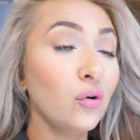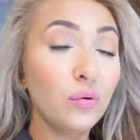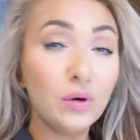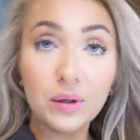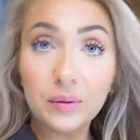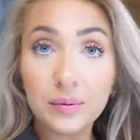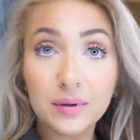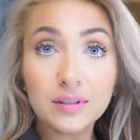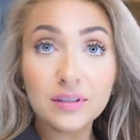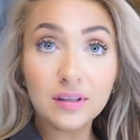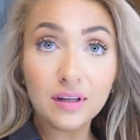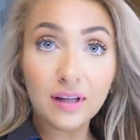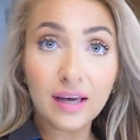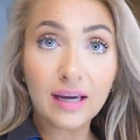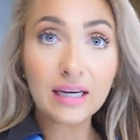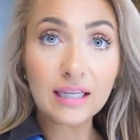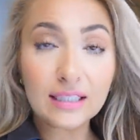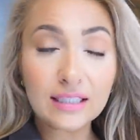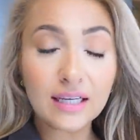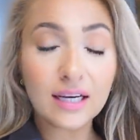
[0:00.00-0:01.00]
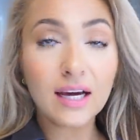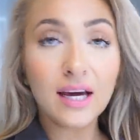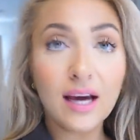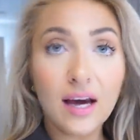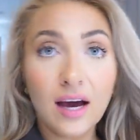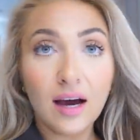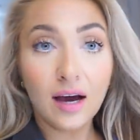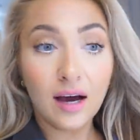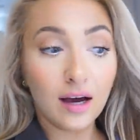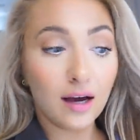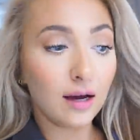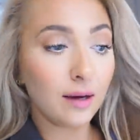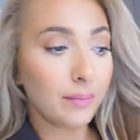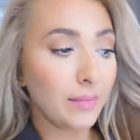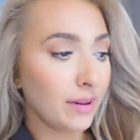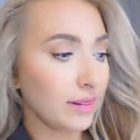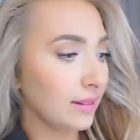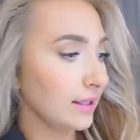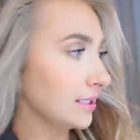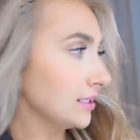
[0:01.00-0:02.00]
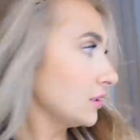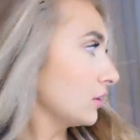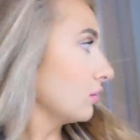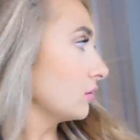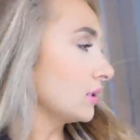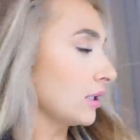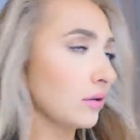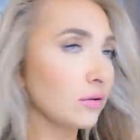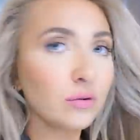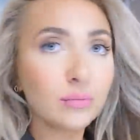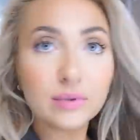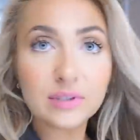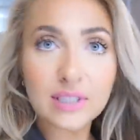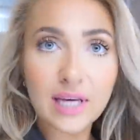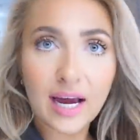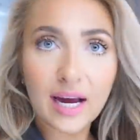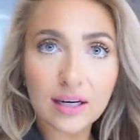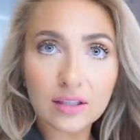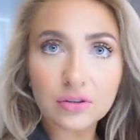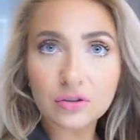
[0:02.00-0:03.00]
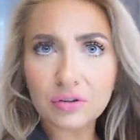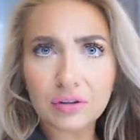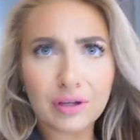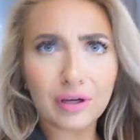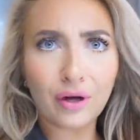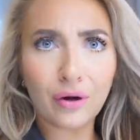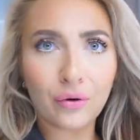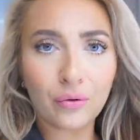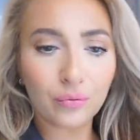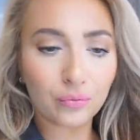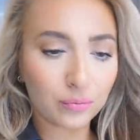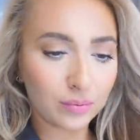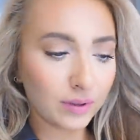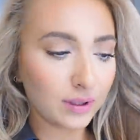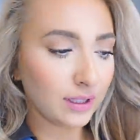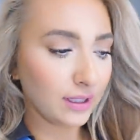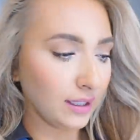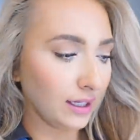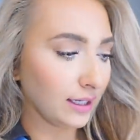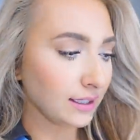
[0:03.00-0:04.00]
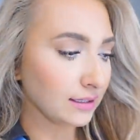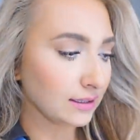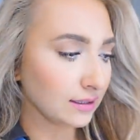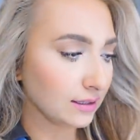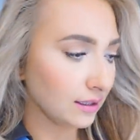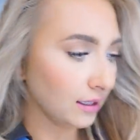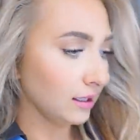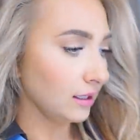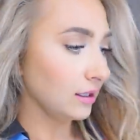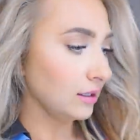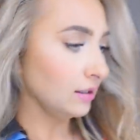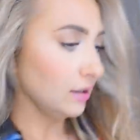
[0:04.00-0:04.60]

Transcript: We were delayed. Um, this hotel room is actually really nice.